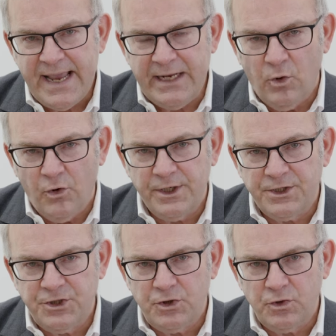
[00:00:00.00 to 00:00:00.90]
in order
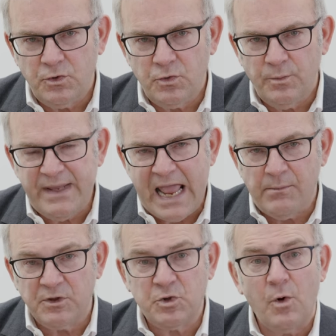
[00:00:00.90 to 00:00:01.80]
to be
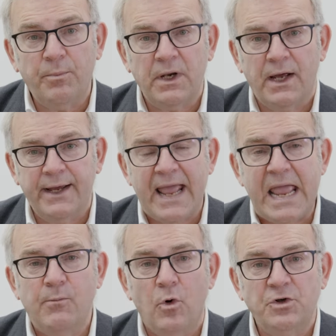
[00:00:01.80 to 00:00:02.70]
able to apply
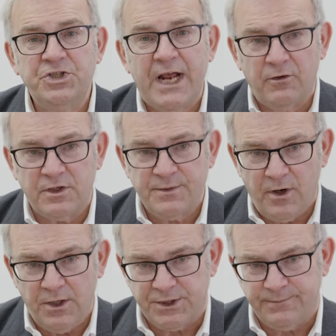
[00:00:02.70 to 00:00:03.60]
a more generous
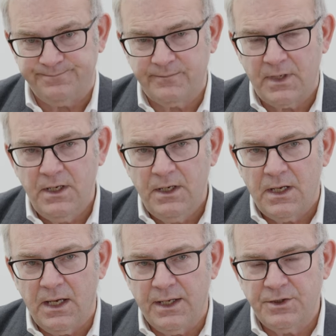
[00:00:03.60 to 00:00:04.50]
margin
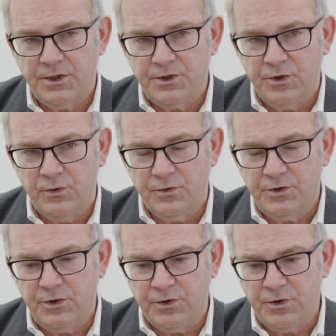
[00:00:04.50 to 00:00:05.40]
to
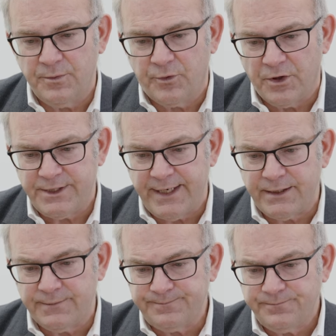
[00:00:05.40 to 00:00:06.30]
the
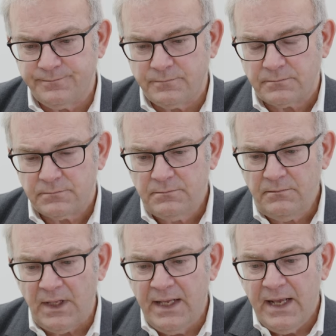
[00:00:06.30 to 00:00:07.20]
prostate.
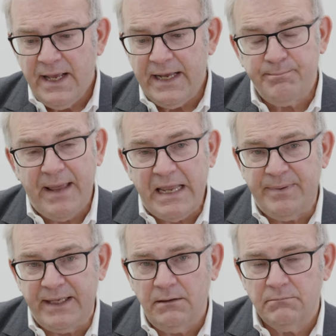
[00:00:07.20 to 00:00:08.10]
It may
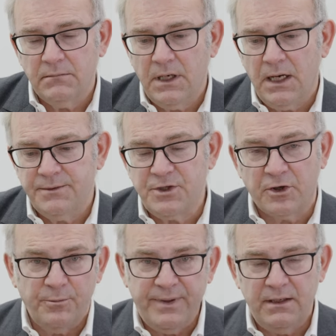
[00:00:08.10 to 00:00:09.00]
be, there
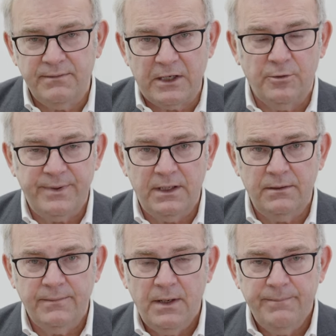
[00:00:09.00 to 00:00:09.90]
could be
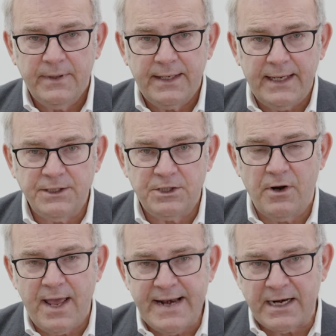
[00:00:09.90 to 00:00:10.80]
cancer
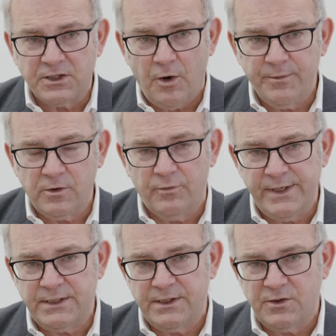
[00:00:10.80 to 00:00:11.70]
and anatomical
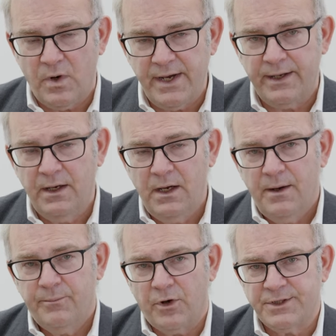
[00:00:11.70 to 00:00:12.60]
reasons why
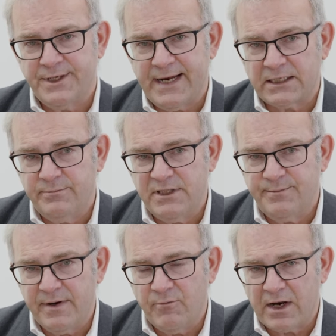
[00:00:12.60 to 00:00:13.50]
prostatectomy has
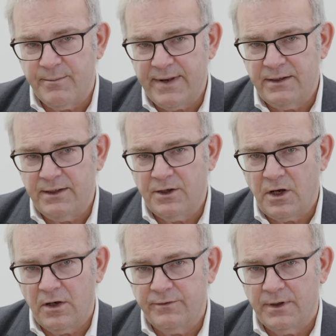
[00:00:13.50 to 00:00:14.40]
been recommended
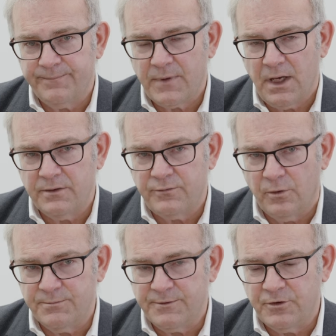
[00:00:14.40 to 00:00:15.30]
over other
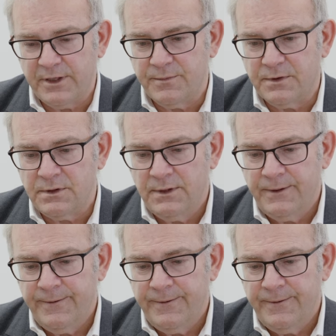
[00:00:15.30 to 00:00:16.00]
forms of treatment.